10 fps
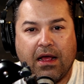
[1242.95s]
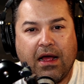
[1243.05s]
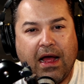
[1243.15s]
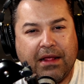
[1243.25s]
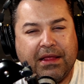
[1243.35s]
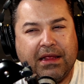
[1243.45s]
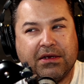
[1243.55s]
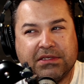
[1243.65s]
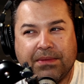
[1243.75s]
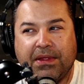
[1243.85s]
I think
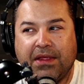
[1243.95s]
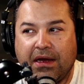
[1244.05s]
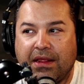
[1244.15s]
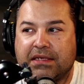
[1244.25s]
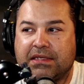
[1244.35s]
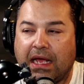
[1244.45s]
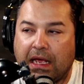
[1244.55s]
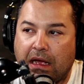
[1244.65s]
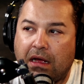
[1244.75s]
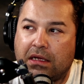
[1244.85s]
there's something there that's like,
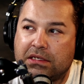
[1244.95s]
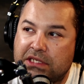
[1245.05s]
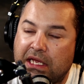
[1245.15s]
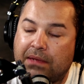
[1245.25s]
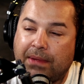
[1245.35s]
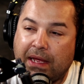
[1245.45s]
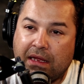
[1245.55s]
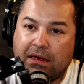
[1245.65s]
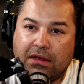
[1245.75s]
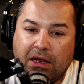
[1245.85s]
oh shit,
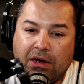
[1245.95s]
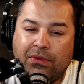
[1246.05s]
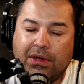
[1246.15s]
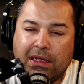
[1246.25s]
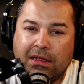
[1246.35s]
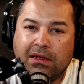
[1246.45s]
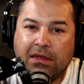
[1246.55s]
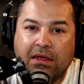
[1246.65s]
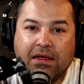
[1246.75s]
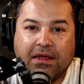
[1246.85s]
man, you know what?
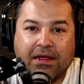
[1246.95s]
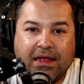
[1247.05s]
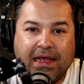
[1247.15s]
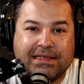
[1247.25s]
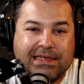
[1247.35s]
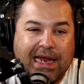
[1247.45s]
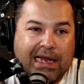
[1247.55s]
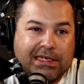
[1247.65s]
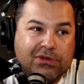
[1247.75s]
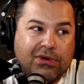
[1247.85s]
It's not
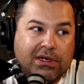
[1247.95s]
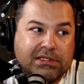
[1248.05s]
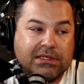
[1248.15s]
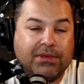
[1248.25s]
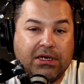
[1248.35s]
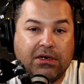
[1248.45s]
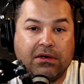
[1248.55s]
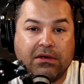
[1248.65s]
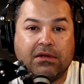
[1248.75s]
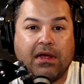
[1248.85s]
too unsimilar.
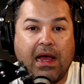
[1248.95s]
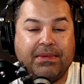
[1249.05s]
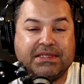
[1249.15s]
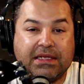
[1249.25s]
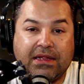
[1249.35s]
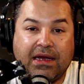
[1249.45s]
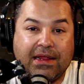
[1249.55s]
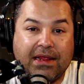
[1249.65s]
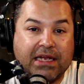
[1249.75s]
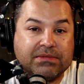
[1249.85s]
I'd be sitting there at
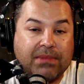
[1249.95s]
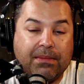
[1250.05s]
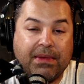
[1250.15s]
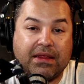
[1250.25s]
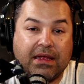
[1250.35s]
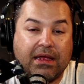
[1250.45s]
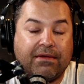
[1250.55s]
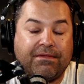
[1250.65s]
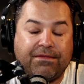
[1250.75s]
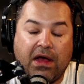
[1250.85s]
the edge of my bed thinking,
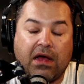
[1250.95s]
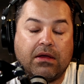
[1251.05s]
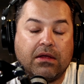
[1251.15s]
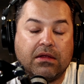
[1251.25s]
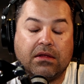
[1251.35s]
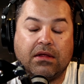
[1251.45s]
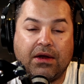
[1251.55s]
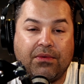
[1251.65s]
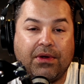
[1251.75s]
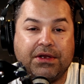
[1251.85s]
fuck, I
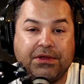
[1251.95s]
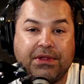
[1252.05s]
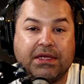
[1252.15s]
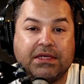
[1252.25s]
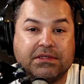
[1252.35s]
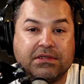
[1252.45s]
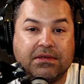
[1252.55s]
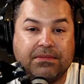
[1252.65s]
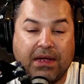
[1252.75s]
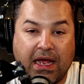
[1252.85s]
don't want to do this.
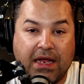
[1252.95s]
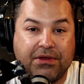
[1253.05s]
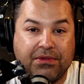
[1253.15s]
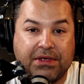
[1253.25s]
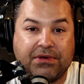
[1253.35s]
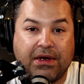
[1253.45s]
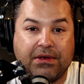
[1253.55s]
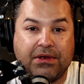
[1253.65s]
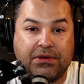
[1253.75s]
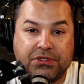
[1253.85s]
I gotta do this right.
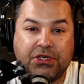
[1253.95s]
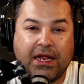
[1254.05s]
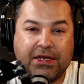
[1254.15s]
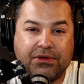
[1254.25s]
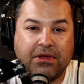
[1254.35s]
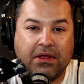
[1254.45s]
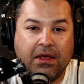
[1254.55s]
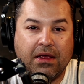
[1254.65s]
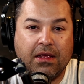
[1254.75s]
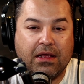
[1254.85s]
Should I do it?
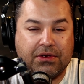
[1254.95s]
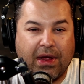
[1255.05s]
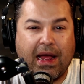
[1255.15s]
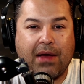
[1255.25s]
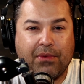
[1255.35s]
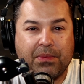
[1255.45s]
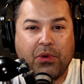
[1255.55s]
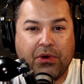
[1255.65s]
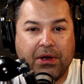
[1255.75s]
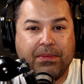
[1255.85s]
Do I got one
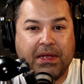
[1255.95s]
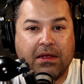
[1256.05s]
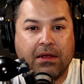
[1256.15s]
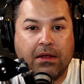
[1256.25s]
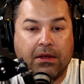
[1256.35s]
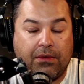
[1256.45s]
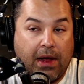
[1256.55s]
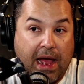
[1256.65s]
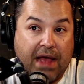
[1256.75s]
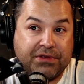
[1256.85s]
more in me? Well, I
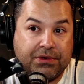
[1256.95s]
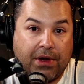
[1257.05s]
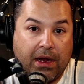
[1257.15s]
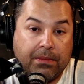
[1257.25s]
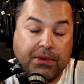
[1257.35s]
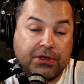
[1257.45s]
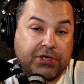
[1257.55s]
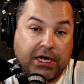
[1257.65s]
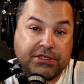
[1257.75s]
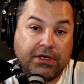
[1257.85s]
have to, right? I'm
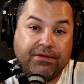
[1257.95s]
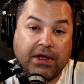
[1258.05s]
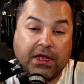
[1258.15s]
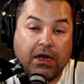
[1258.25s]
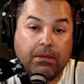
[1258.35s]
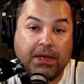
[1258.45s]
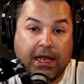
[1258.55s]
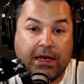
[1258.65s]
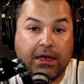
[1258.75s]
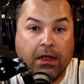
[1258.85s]
contractually fucking
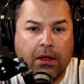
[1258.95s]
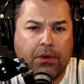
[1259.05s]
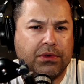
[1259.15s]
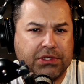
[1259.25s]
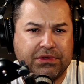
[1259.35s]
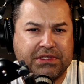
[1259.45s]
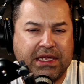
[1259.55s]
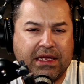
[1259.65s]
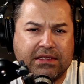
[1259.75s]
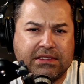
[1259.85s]
obligated. Well, so is
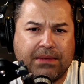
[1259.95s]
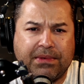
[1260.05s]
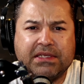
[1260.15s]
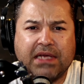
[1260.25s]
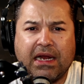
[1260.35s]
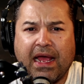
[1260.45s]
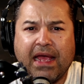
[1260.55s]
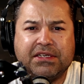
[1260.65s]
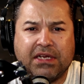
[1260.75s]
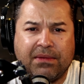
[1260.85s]
he, except he's got an agent and